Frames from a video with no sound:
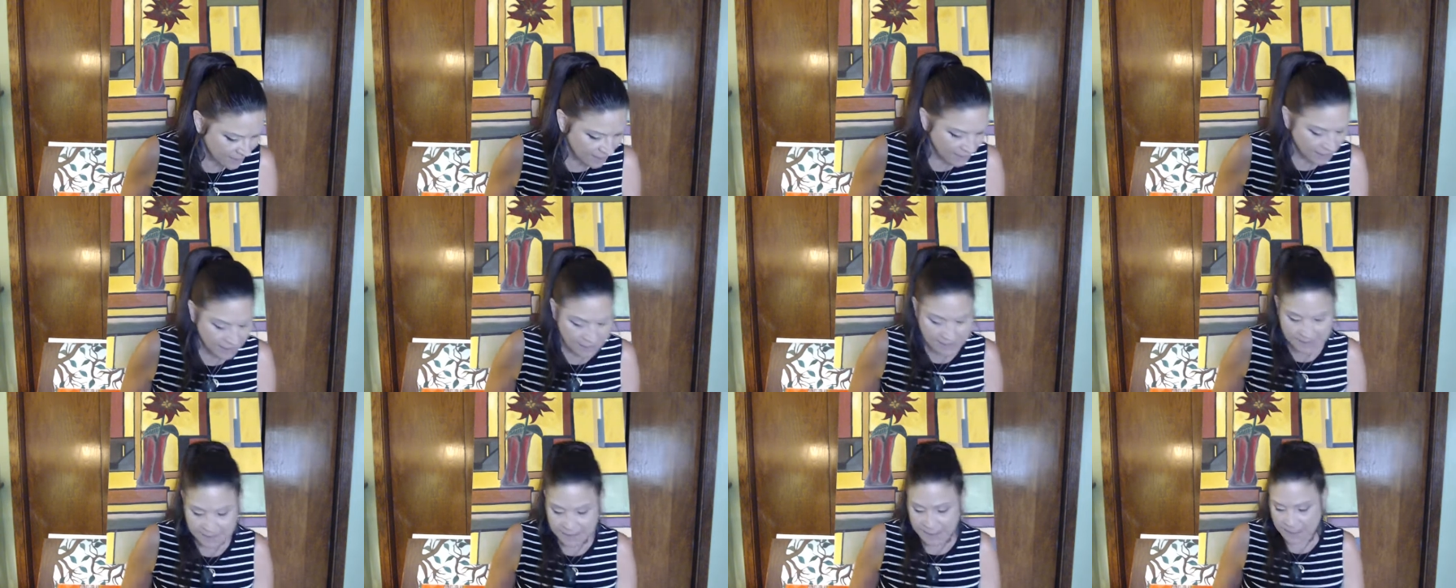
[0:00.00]
And
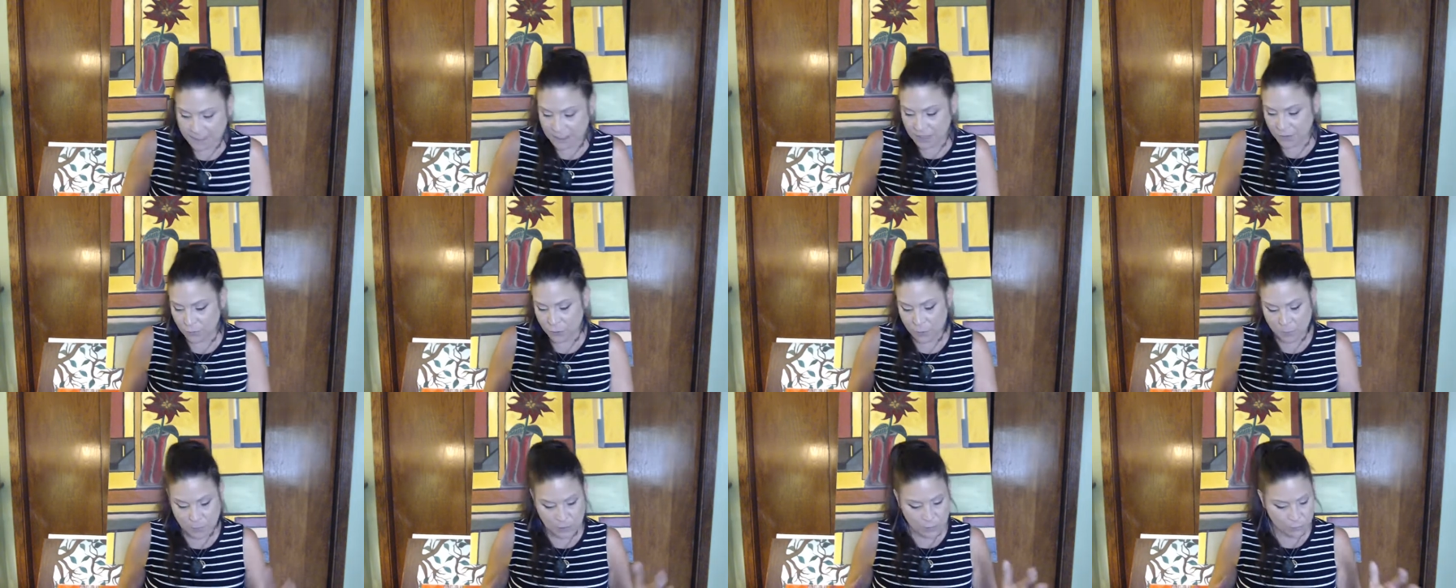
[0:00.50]
I see another
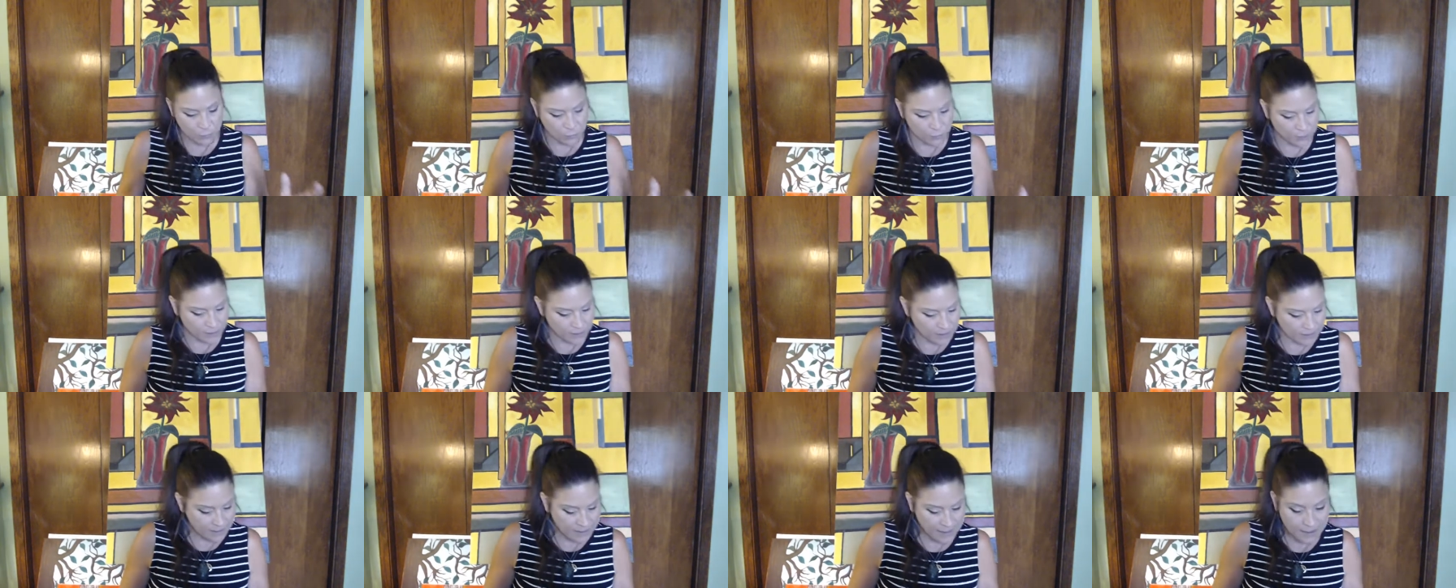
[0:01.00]
one. Be
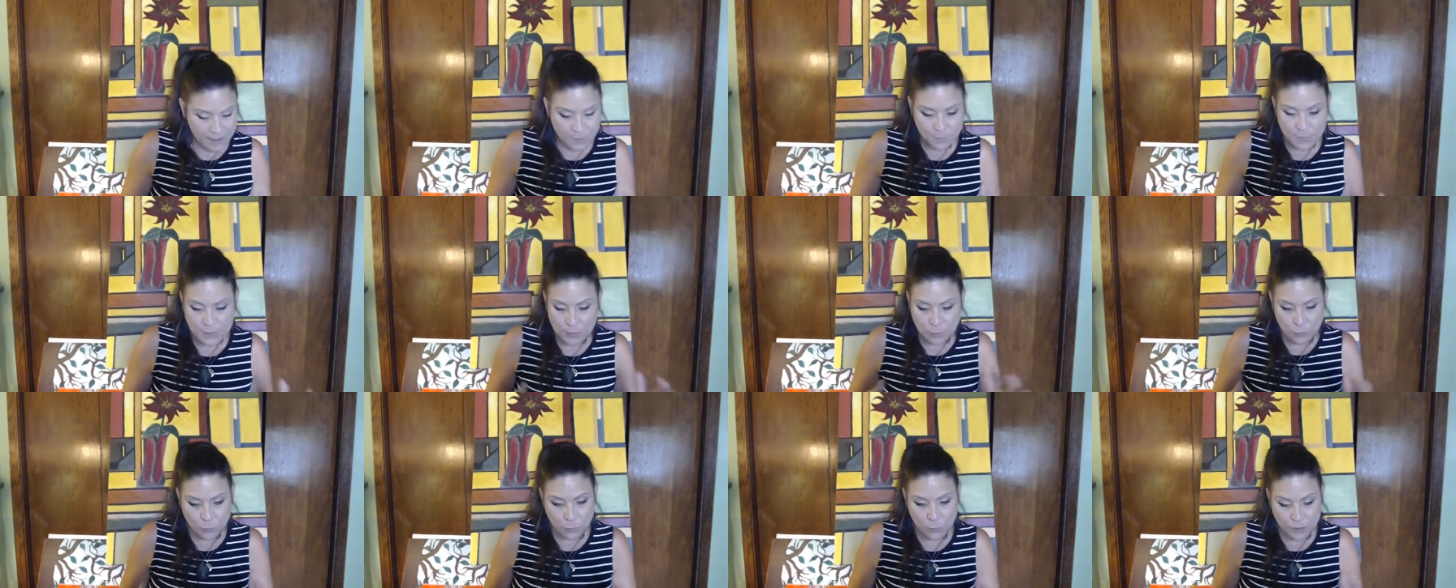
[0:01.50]
really
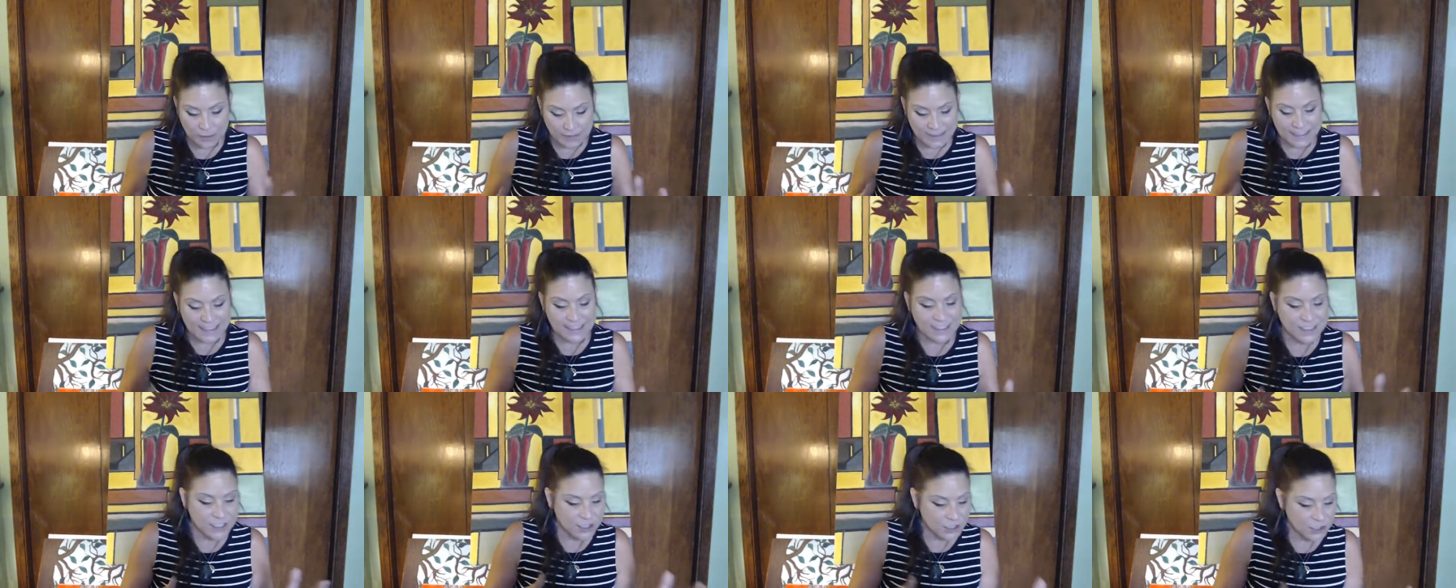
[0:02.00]
be
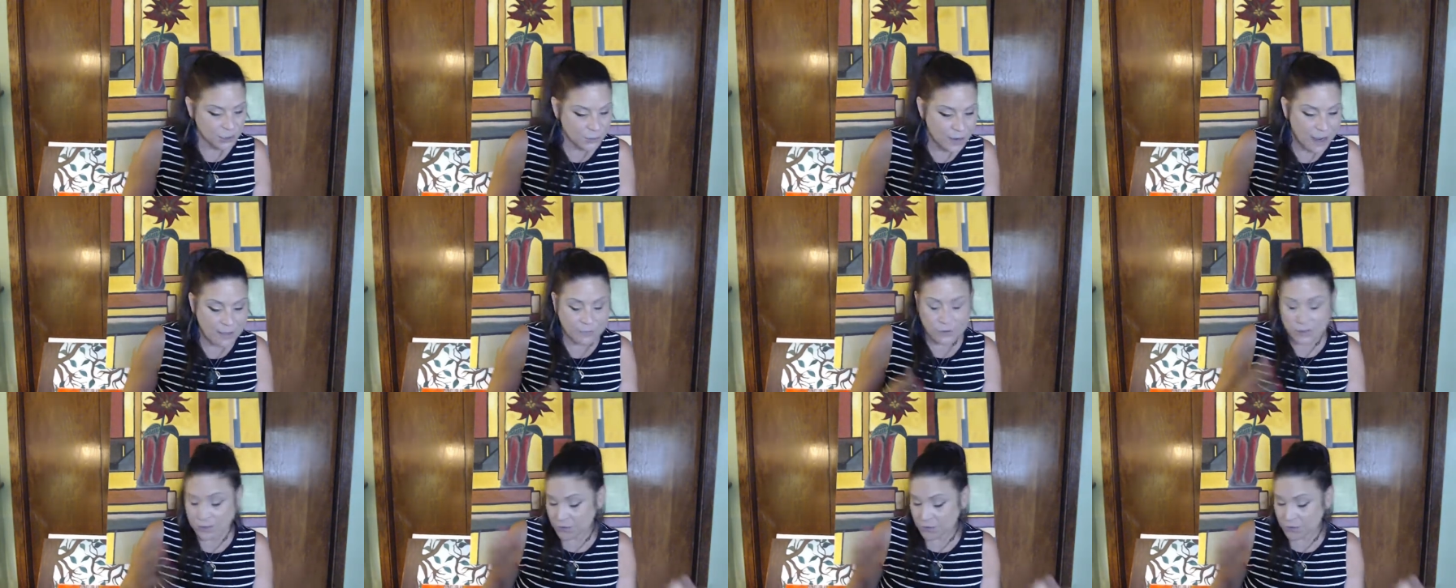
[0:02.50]
willing to travel.